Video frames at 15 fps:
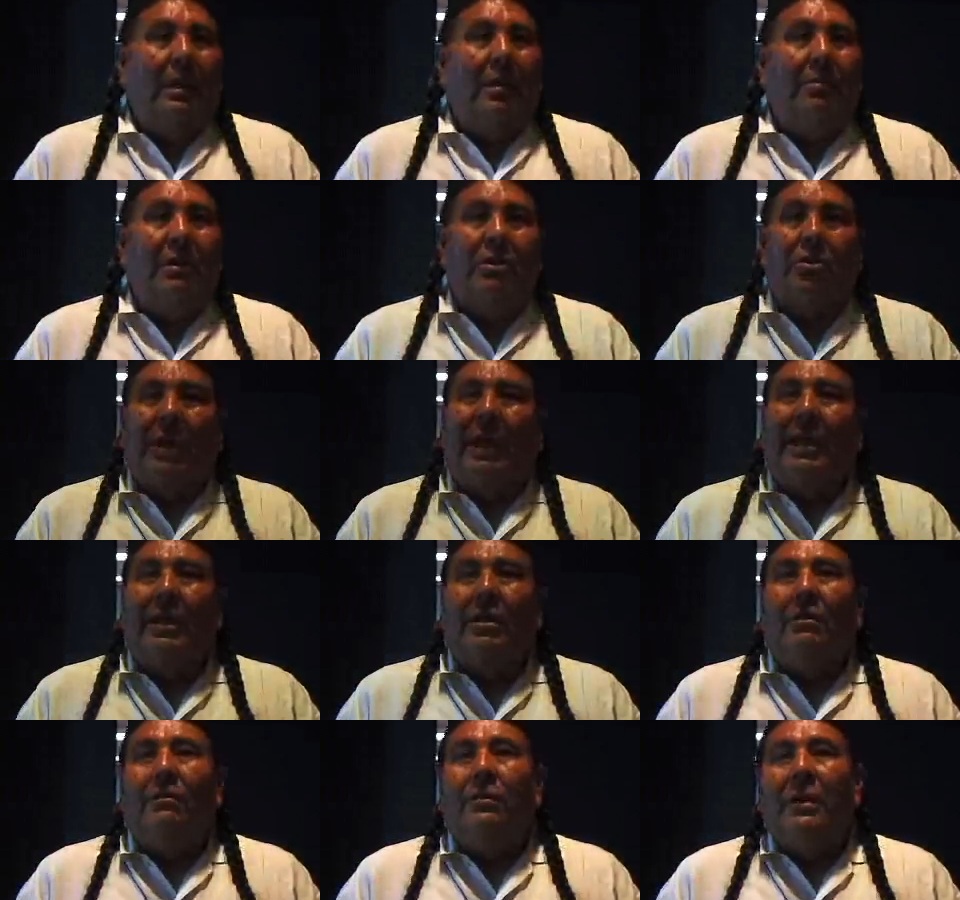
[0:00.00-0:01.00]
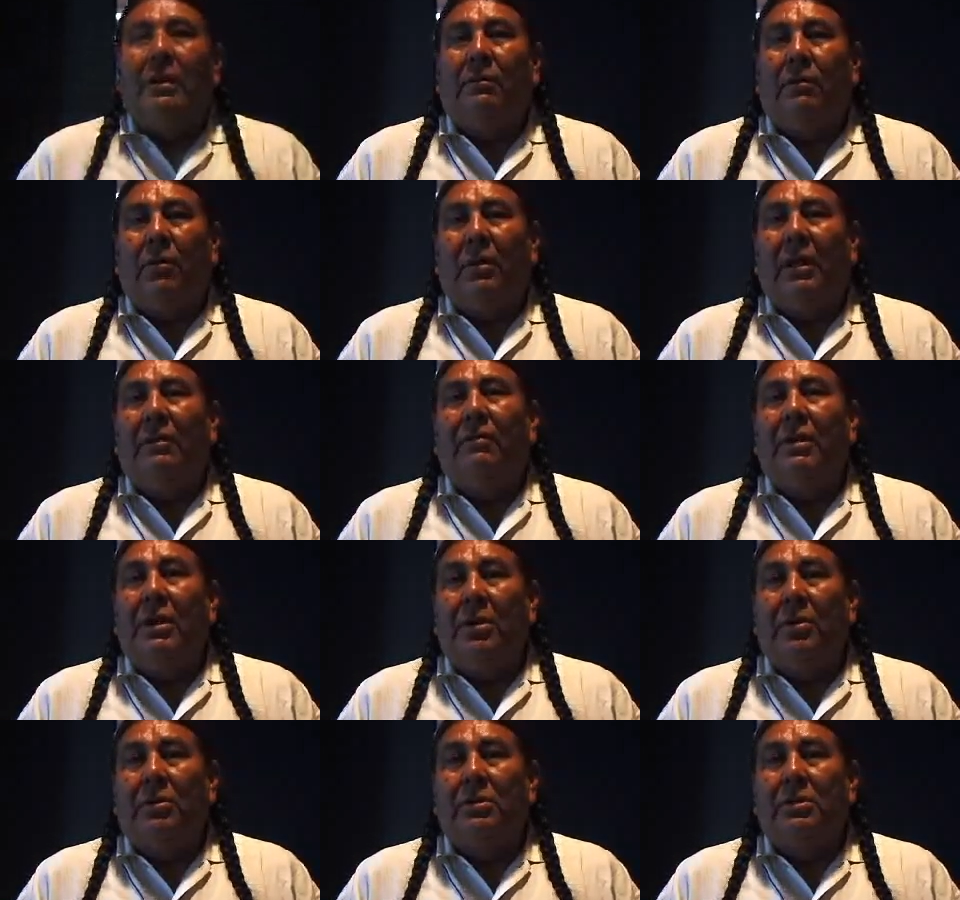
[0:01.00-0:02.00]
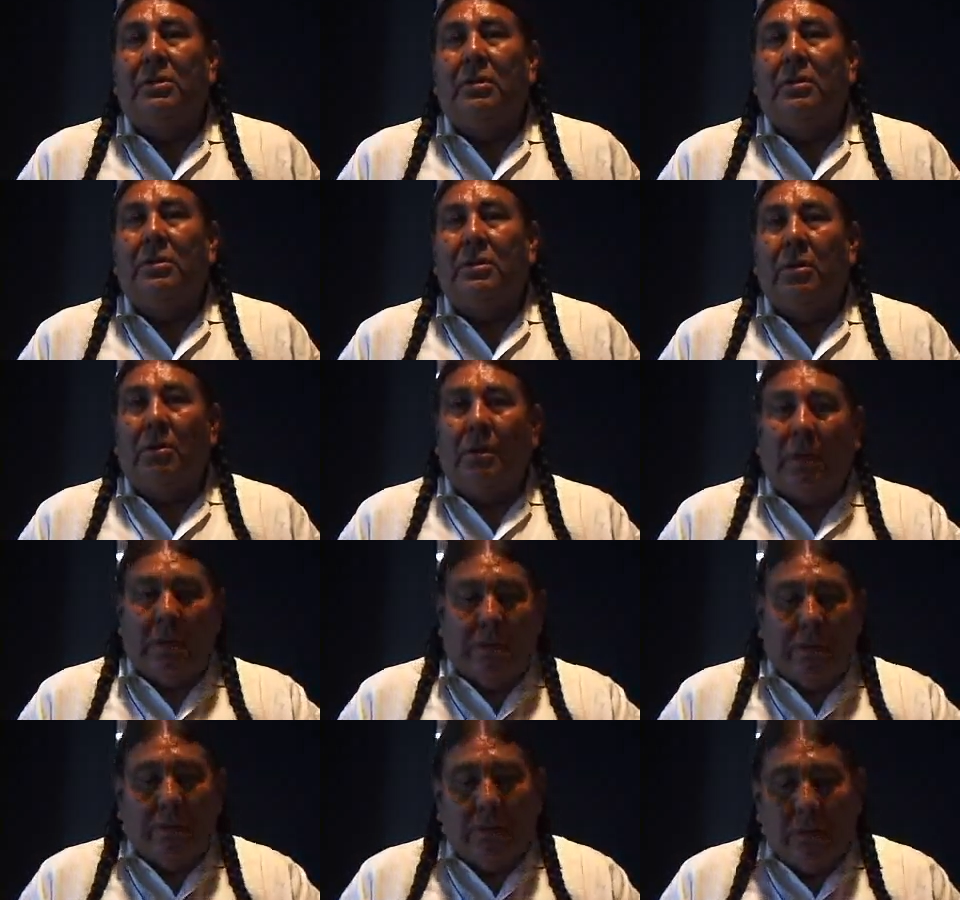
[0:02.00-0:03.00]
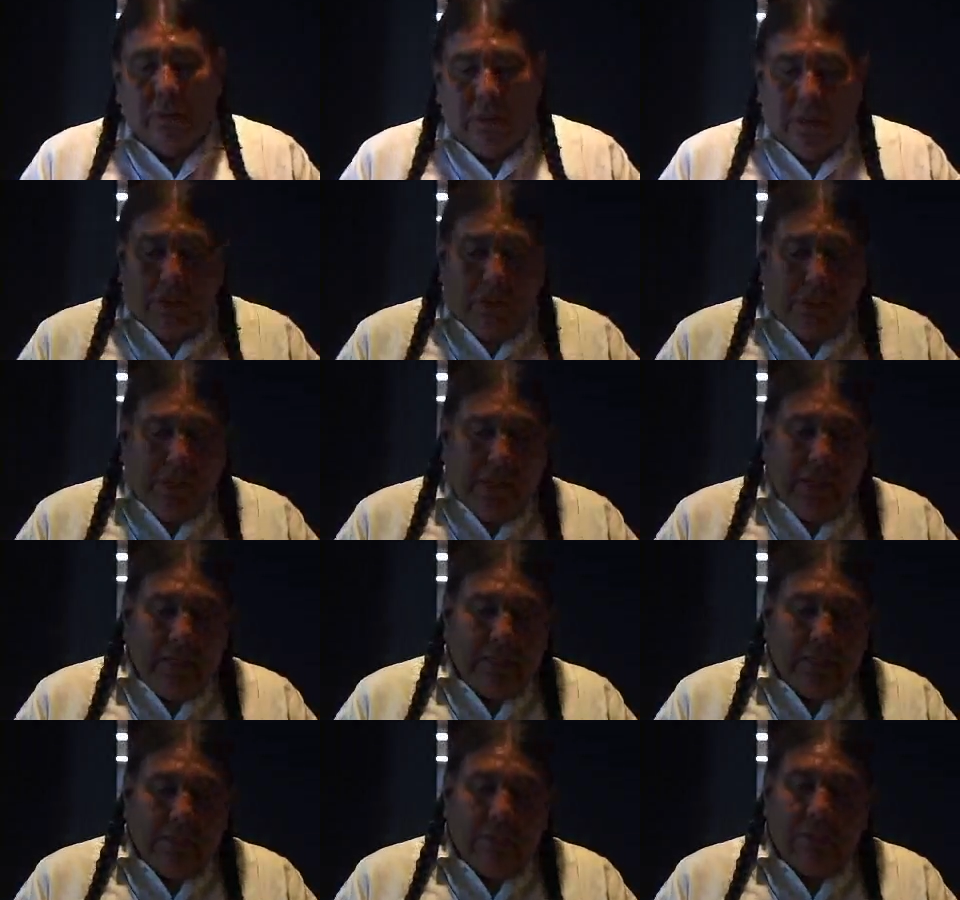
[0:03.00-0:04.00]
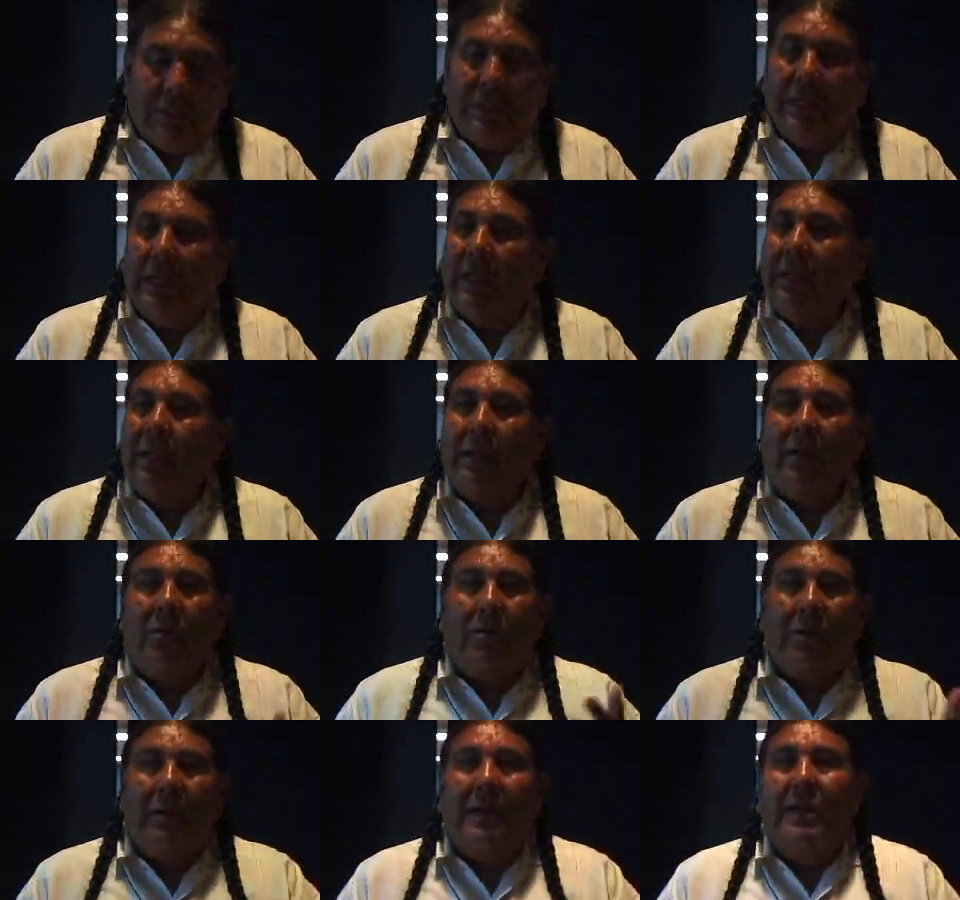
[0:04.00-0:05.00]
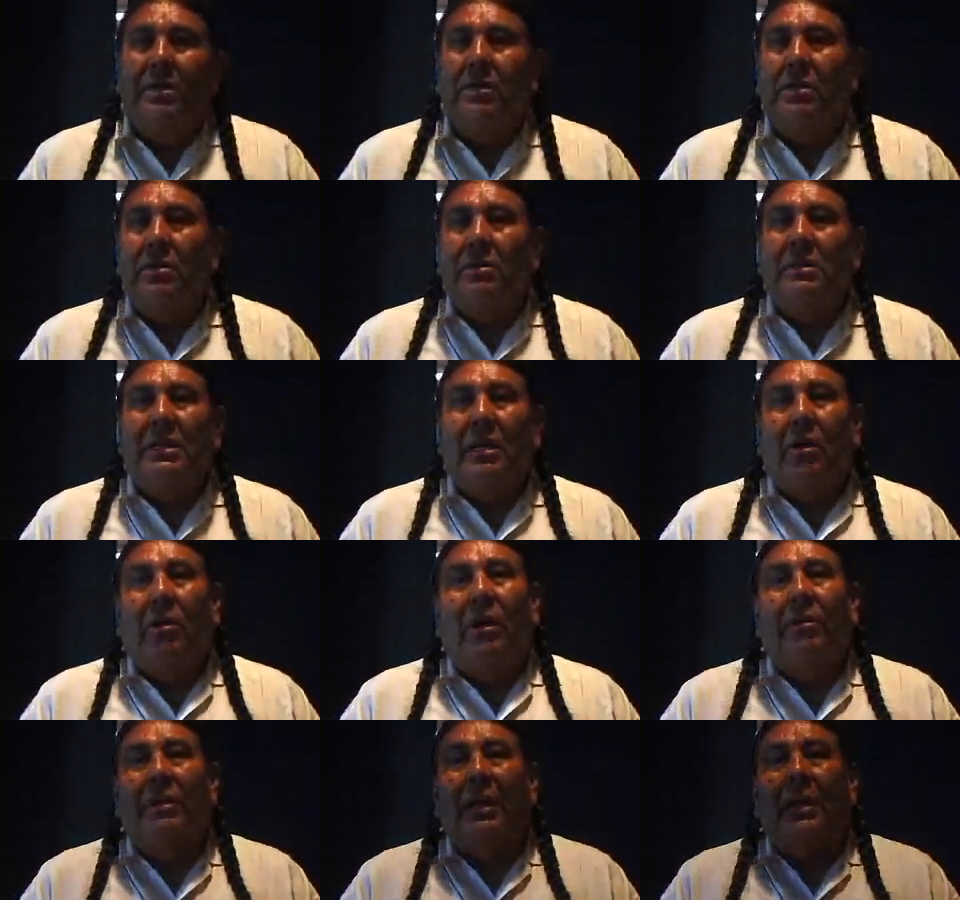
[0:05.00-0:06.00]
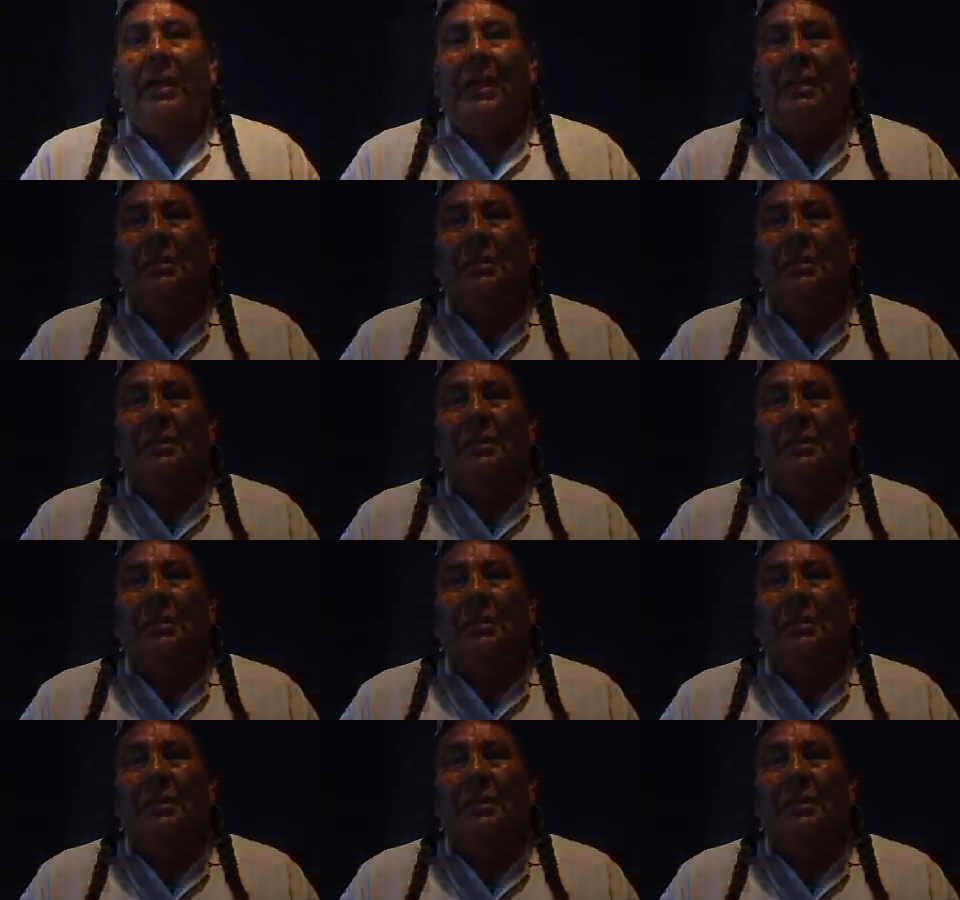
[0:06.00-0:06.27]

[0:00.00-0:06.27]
they've been dragging their feet for 11 years. So under 100 days, I would say we need to settle out that